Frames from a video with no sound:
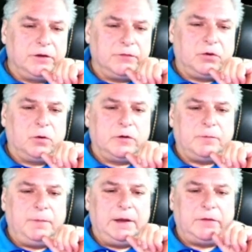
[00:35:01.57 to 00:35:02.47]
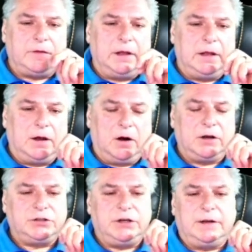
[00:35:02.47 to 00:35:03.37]
of course, makes
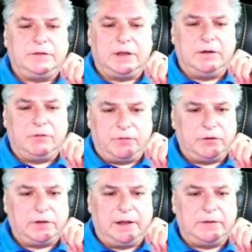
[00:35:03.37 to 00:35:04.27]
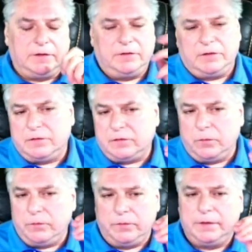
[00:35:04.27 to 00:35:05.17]
RxJS kind of a first-class citizen, so
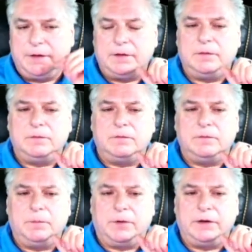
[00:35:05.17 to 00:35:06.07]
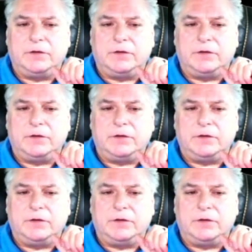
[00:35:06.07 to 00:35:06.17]
we really embrace